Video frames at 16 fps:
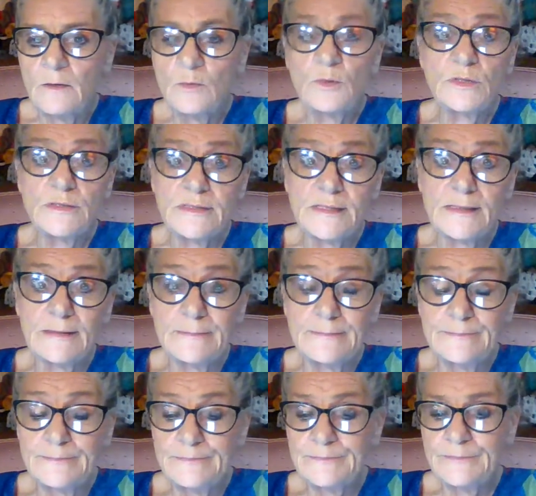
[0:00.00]
We'll see.
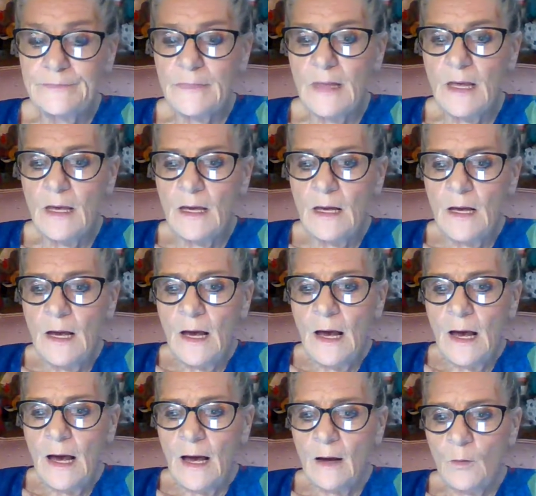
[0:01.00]

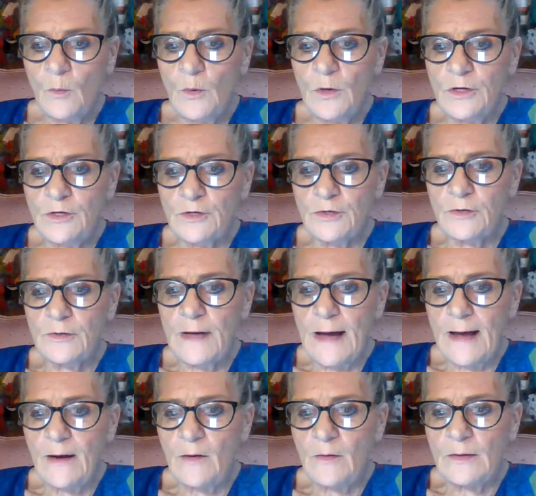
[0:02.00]
I wonder
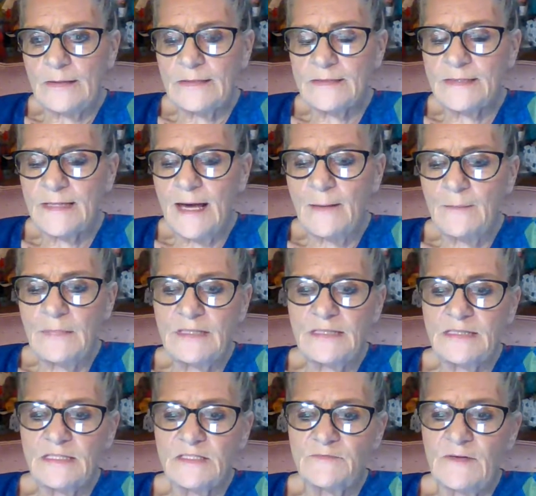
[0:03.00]
now, is that
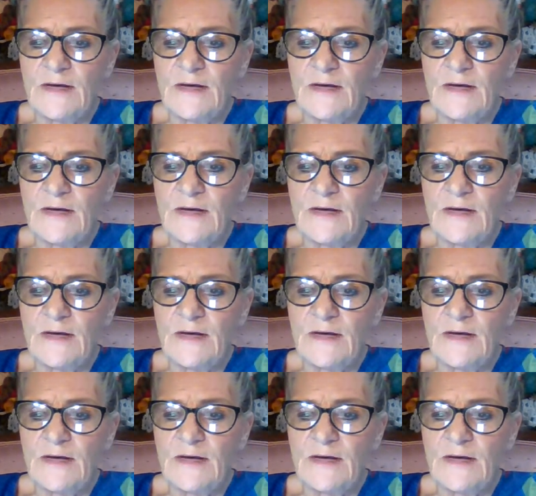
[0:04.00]
Mrs.